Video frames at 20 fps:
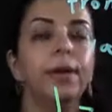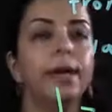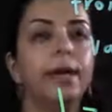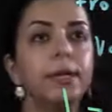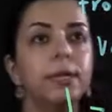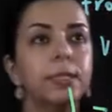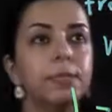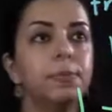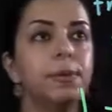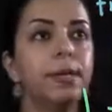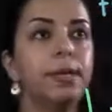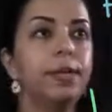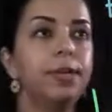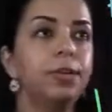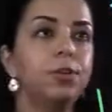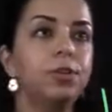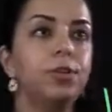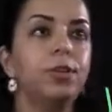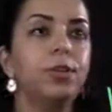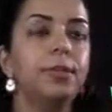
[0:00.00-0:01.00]

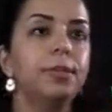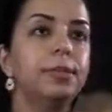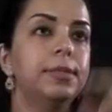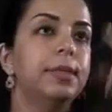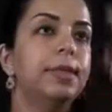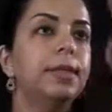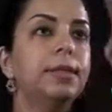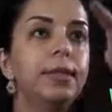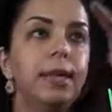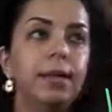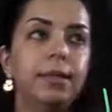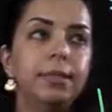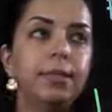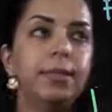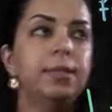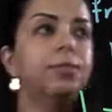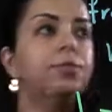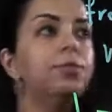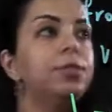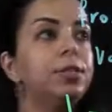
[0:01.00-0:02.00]
Explanation is saying that
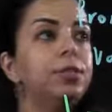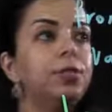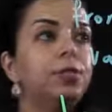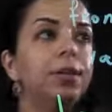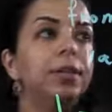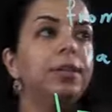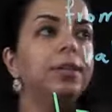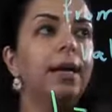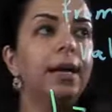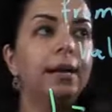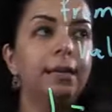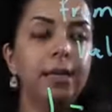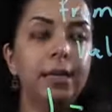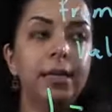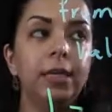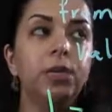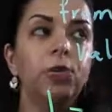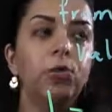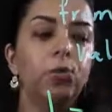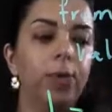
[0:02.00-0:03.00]
the interest rate that
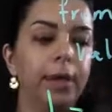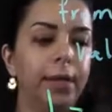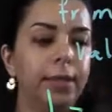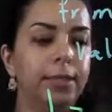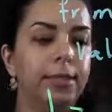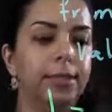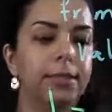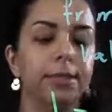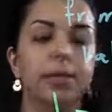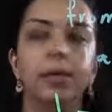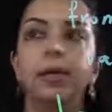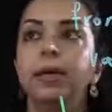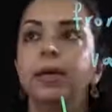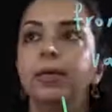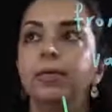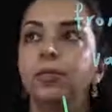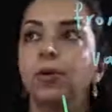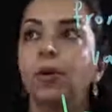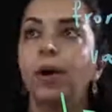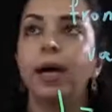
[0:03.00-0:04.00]
equates.
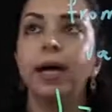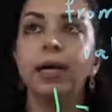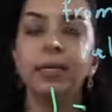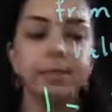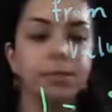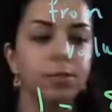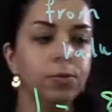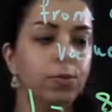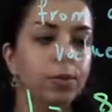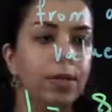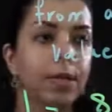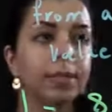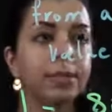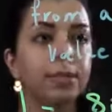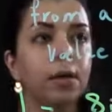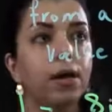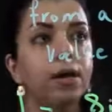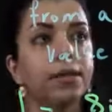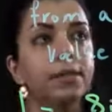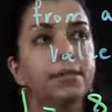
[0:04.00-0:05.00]
So as soon as
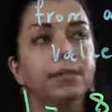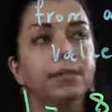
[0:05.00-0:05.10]
I